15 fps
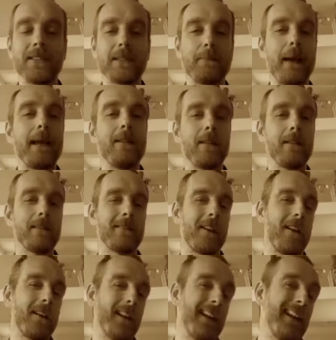spend on
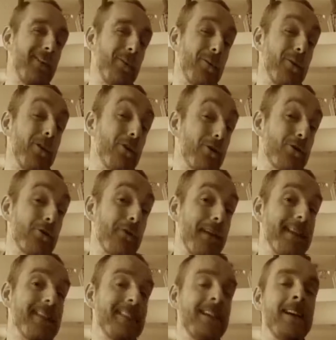kind of little
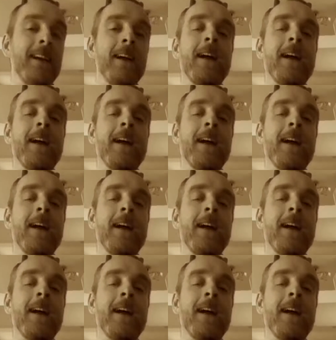luxuries,